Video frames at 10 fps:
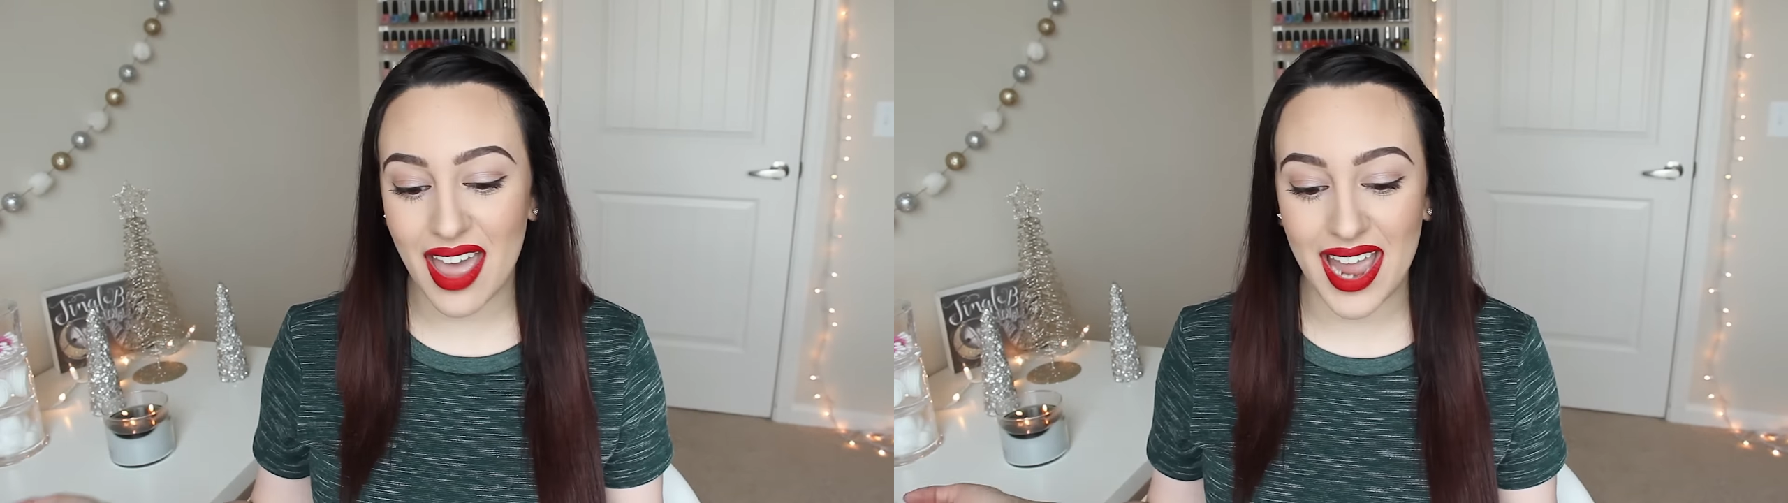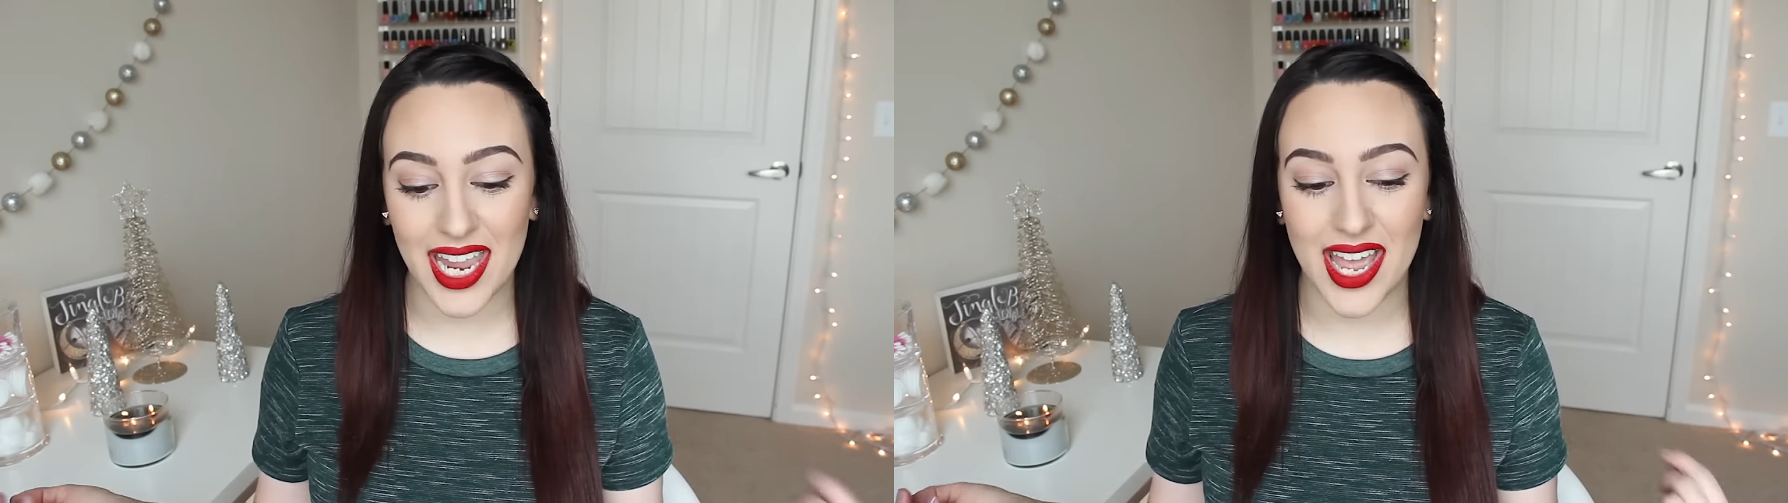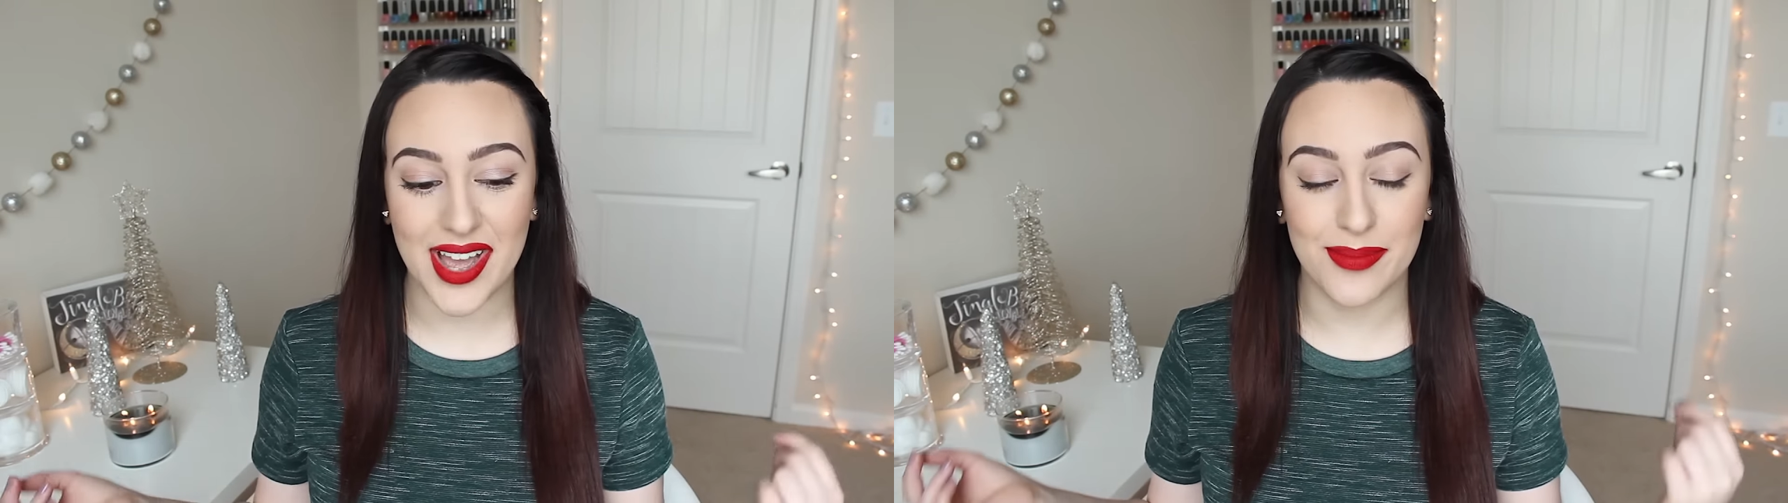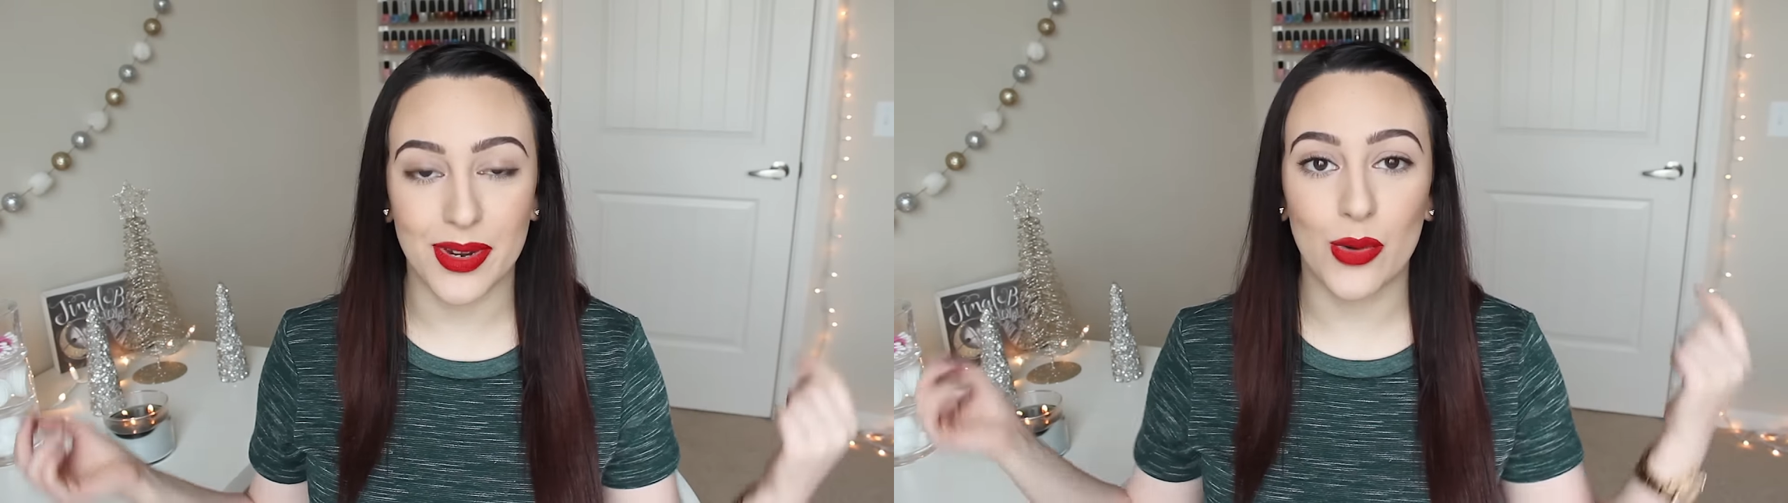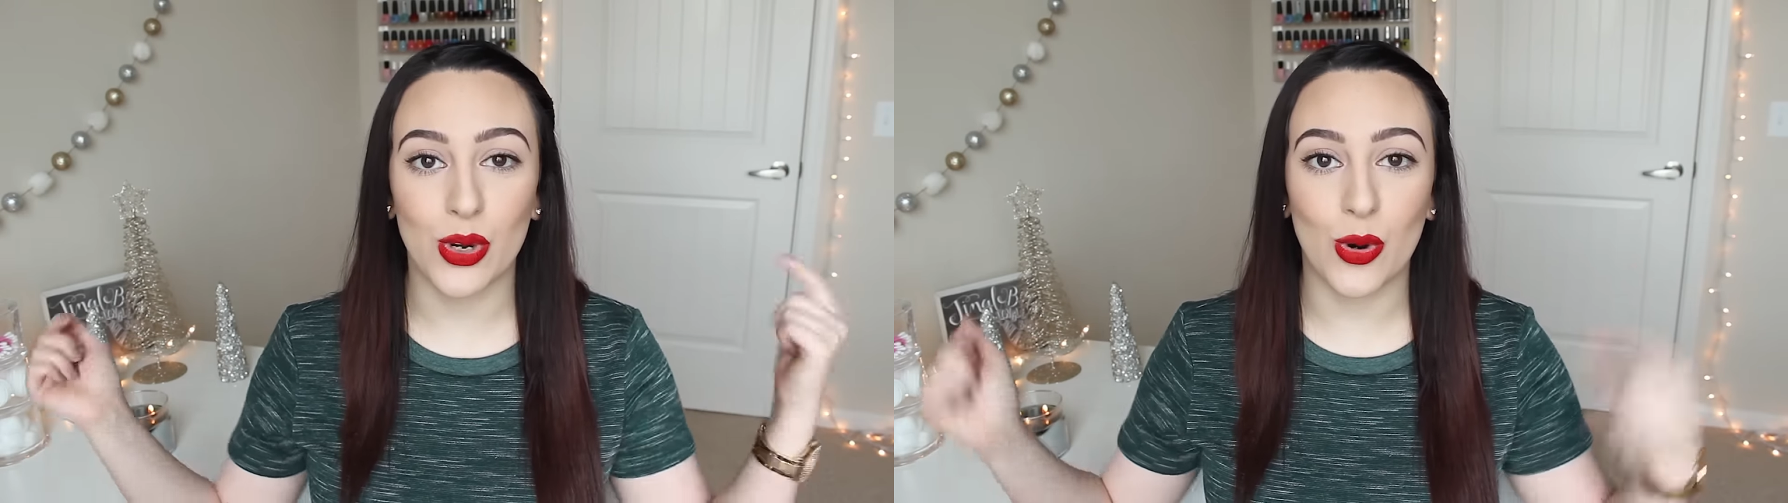I
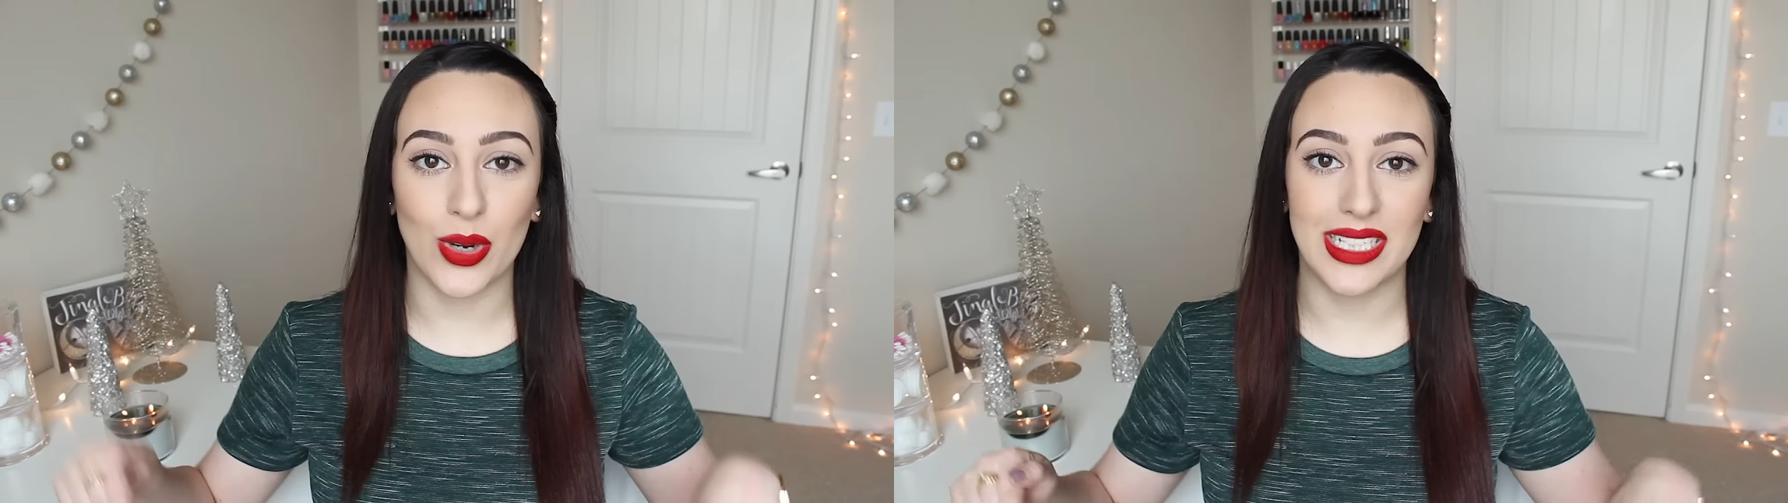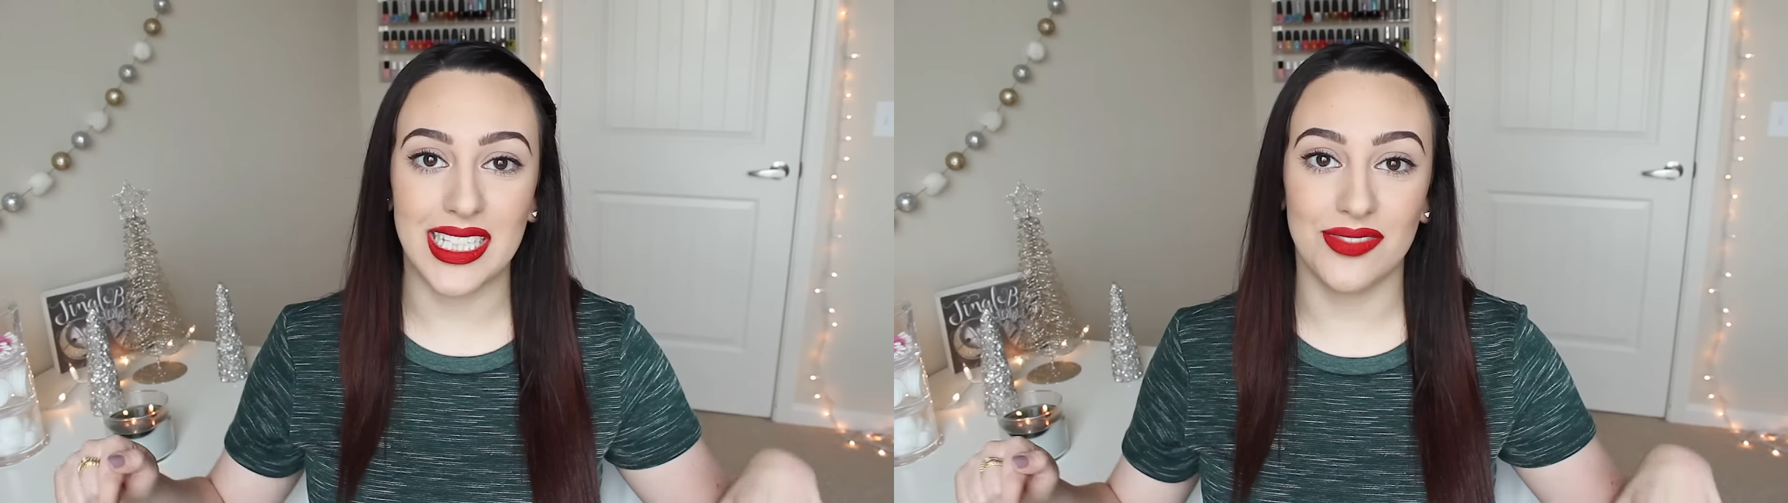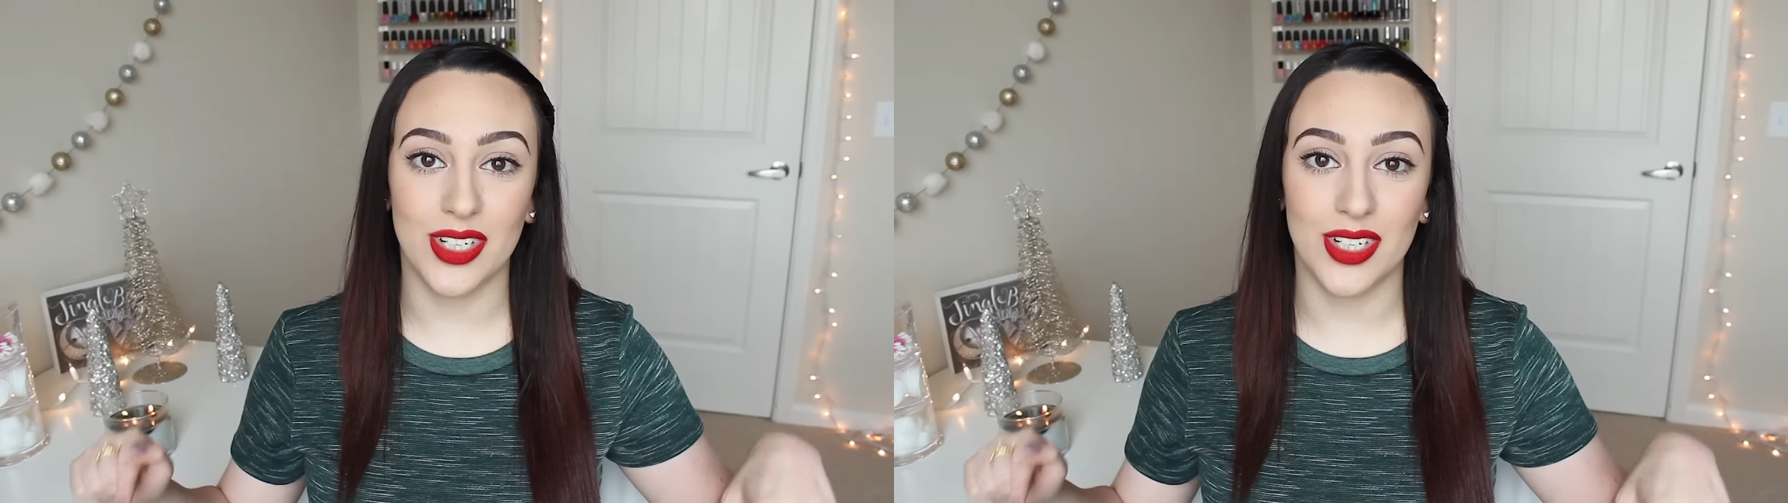am recording this